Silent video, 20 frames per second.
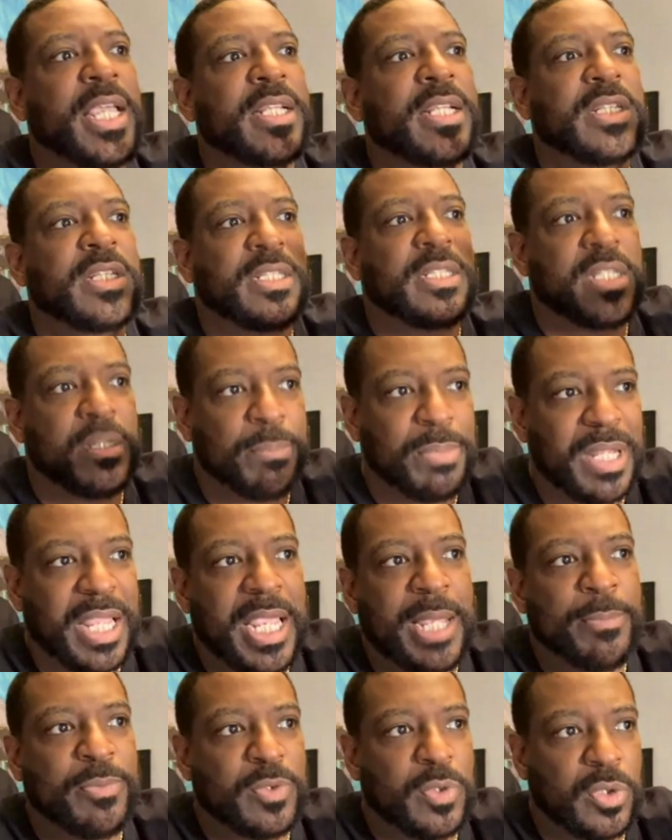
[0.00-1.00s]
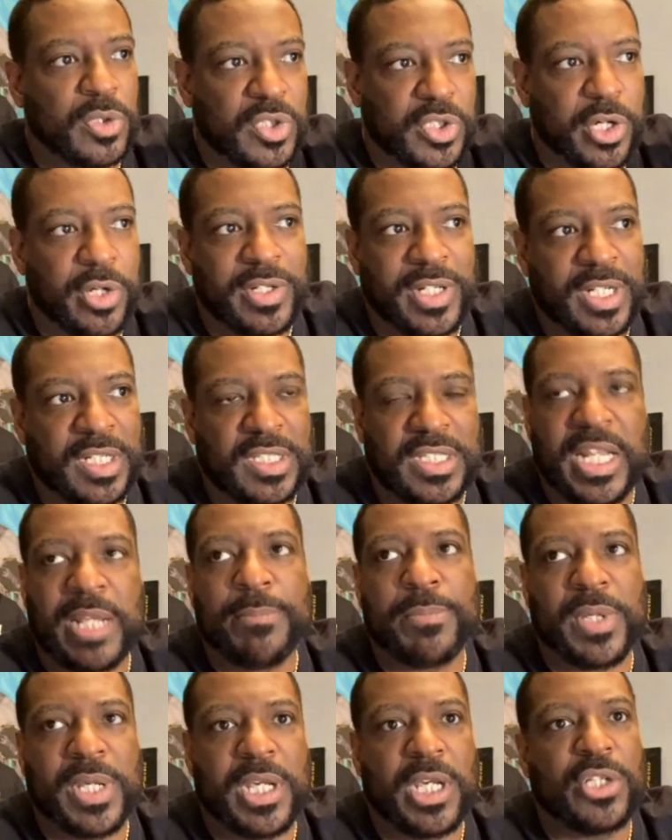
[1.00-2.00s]
is to blame to a certain
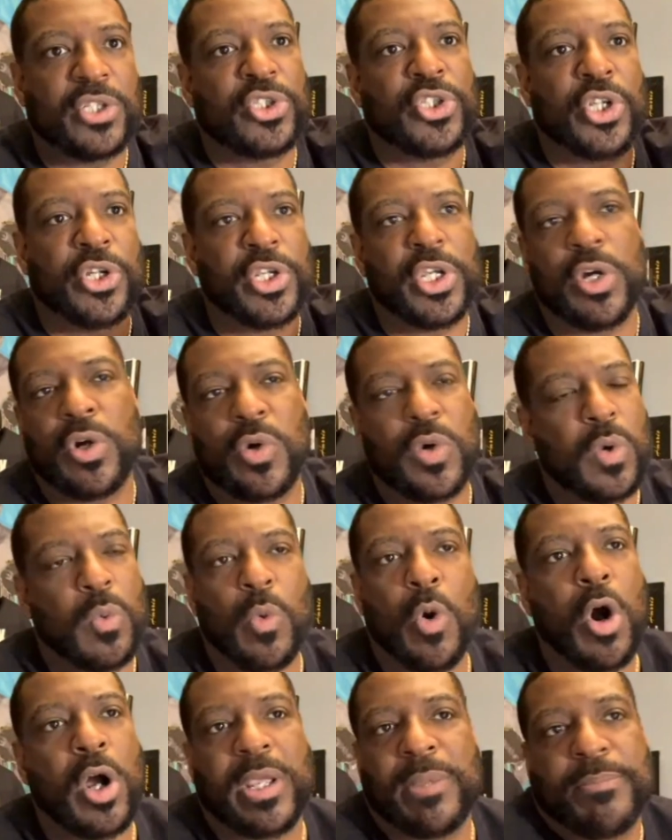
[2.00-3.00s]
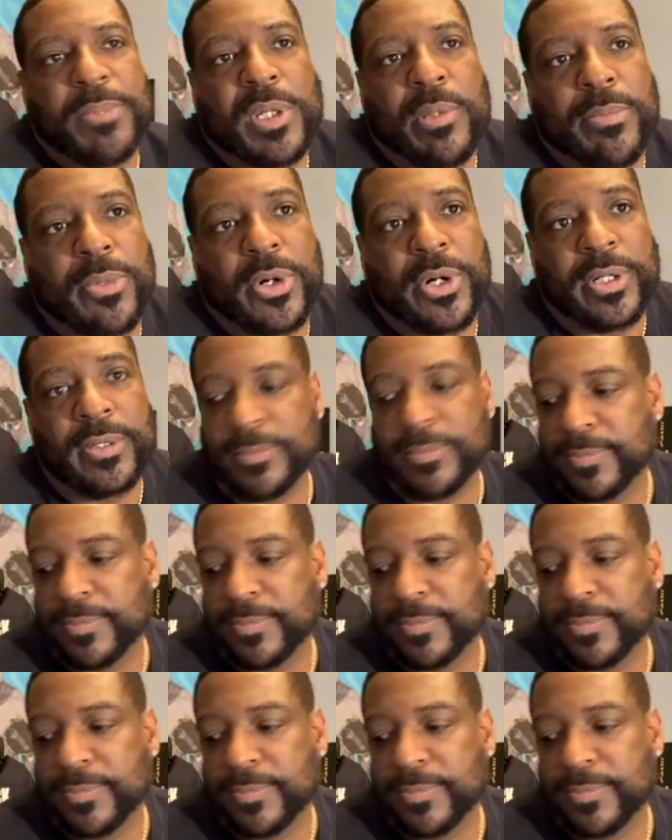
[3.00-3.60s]
extent because you're your own walking billboard.